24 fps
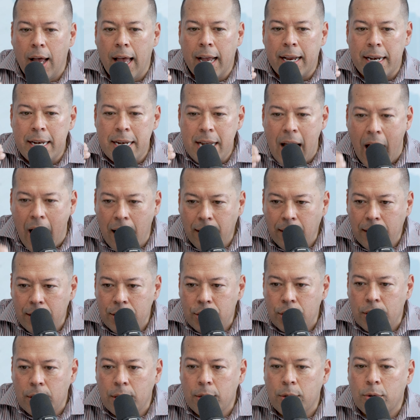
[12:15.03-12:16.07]

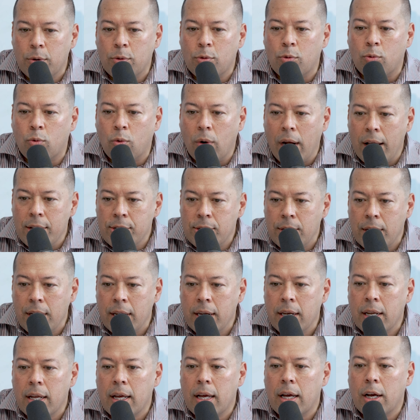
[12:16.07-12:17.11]
acknowledged
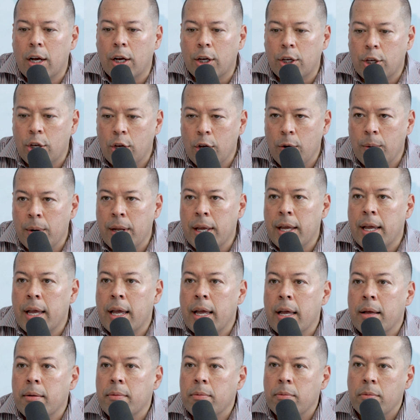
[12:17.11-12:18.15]
resident acuity
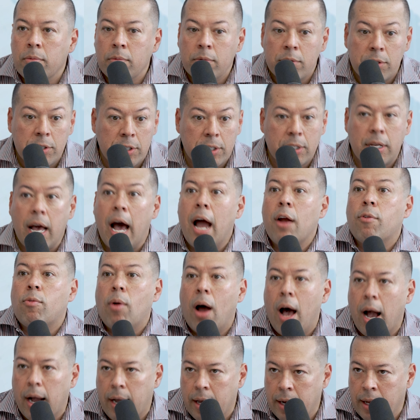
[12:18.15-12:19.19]

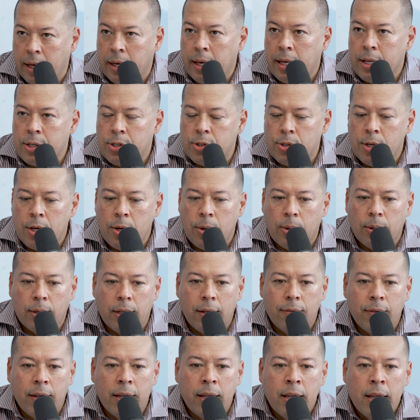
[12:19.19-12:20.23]
skyrocketing in senior
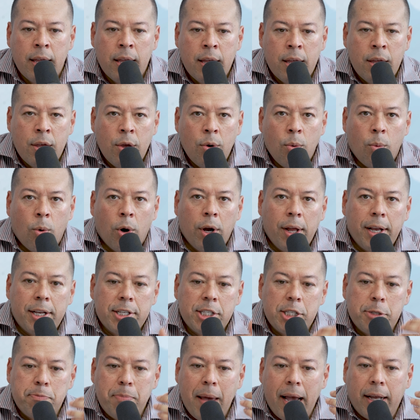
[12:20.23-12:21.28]
living, we're going to
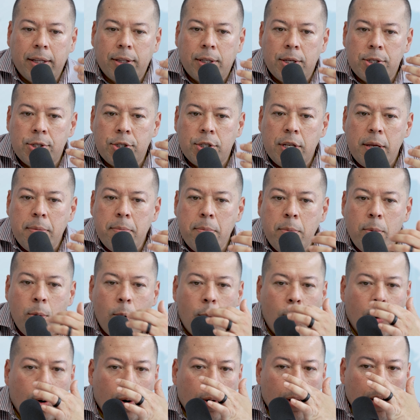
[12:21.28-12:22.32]
expect to see
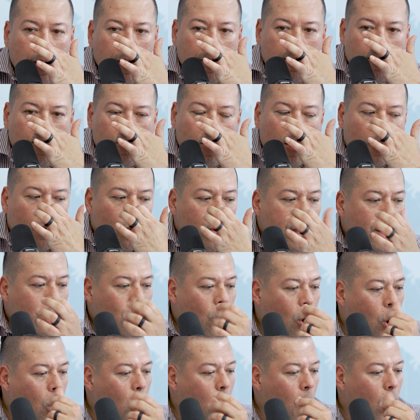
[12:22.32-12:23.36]
more of what we
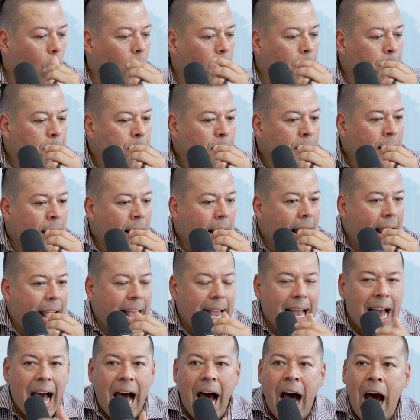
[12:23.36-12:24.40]
call
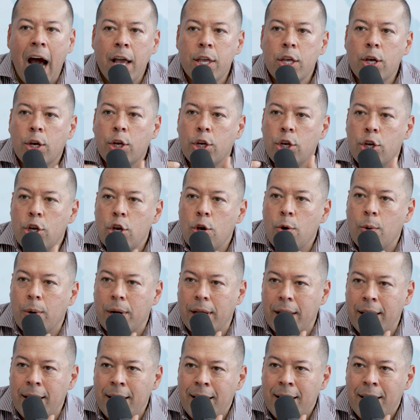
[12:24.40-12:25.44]
a high
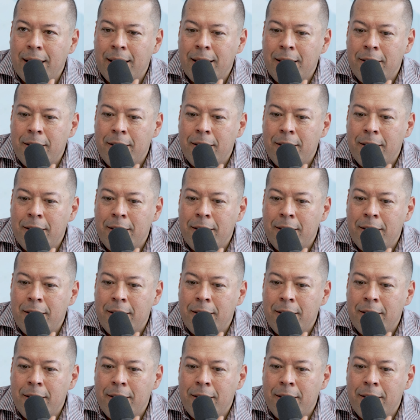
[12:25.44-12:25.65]
acuity